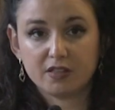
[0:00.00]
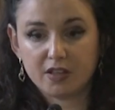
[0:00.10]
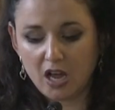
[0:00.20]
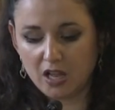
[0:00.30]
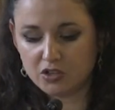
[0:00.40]

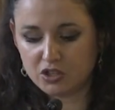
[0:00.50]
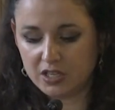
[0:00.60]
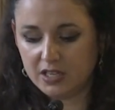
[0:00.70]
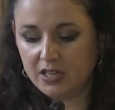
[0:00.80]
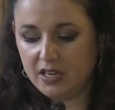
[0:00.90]

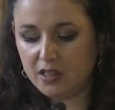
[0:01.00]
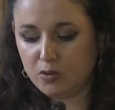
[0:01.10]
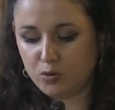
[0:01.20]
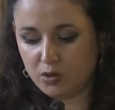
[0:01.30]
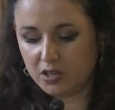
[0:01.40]
Theology in
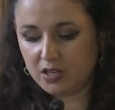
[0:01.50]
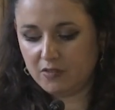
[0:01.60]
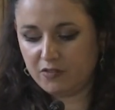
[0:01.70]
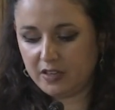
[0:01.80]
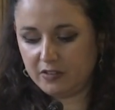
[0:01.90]
the Work
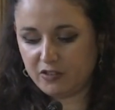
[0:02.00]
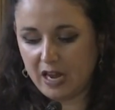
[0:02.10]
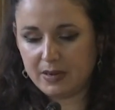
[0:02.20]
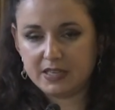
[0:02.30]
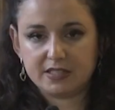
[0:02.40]
of
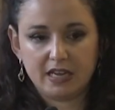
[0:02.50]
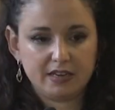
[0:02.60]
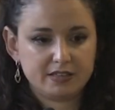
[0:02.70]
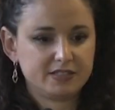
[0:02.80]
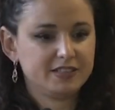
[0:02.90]
Rabbi
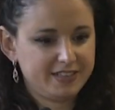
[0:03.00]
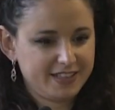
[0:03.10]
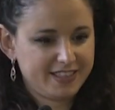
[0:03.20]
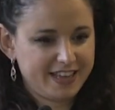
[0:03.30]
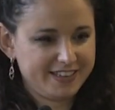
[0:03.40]
Sacks.
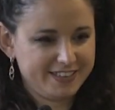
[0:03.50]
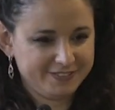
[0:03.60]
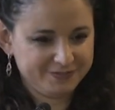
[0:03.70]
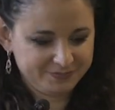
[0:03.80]
Thank you.